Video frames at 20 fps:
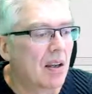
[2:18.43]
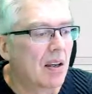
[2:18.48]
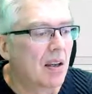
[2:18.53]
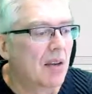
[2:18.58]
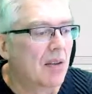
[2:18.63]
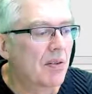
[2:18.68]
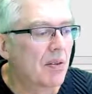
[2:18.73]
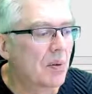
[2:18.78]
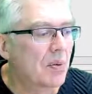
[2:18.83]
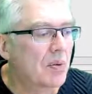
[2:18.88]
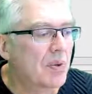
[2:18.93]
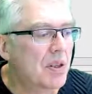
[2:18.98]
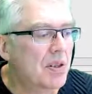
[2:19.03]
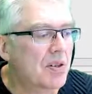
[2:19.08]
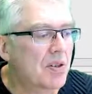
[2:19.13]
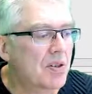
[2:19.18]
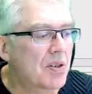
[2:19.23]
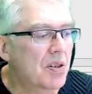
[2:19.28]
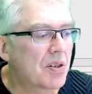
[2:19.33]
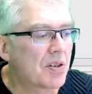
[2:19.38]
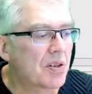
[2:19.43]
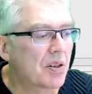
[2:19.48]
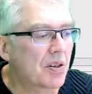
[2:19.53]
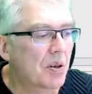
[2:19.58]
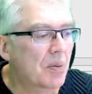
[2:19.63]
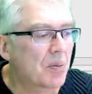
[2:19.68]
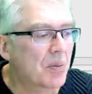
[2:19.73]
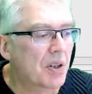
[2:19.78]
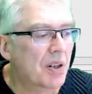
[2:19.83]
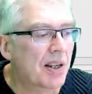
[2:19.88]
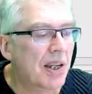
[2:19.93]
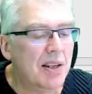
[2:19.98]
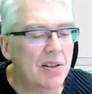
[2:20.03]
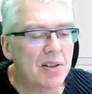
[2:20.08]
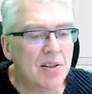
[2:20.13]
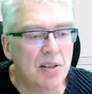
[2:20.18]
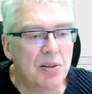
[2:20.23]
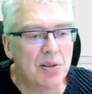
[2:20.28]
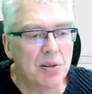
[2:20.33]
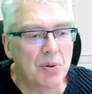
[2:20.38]
So this is just a
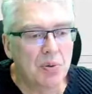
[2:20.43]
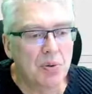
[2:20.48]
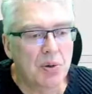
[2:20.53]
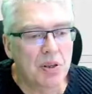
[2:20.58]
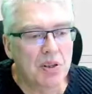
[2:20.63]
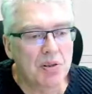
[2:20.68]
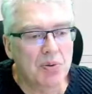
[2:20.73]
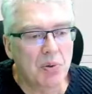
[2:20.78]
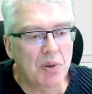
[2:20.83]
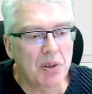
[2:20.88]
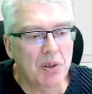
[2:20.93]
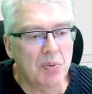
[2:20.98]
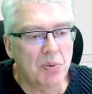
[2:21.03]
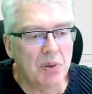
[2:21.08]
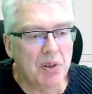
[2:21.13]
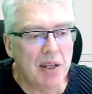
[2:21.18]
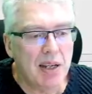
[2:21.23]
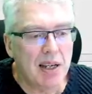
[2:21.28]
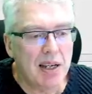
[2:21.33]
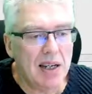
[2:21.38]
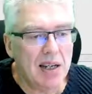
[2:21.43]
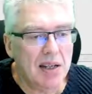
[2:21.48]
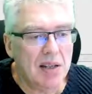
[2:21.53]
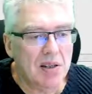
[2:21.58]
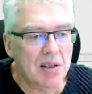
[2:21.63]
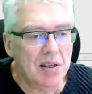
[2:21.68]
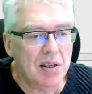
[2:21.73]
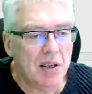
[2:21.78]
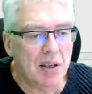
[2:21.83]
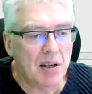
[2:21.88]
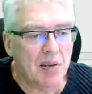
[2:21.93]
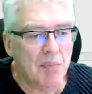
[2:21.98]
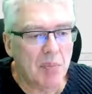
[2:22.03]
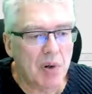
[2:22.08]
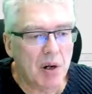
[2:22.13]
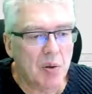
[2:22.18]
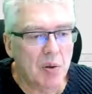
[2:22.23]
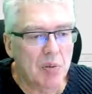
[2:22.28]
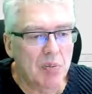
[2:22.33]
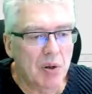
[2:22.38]
communication unit. What I would need is a
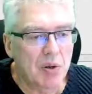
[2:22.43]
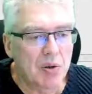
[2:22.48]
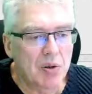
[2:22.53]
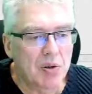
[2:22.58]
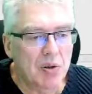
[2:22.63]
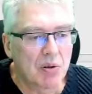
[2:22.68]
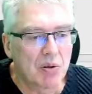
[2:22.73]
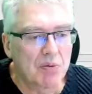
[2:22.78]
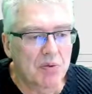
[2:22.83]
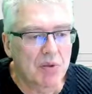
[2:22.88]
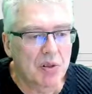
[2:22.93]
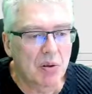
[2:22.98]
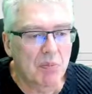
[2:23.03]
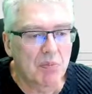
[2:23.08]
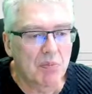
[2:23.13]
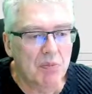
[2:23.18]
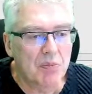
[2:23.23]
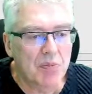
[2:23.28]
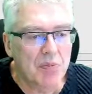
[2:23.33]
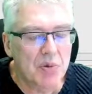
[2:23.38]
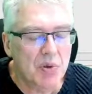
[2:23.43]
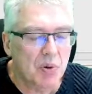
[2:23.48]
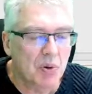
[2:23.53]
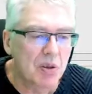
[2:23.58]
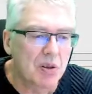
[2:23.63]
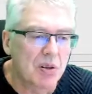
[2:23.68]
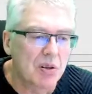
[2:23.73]
power module of some sort.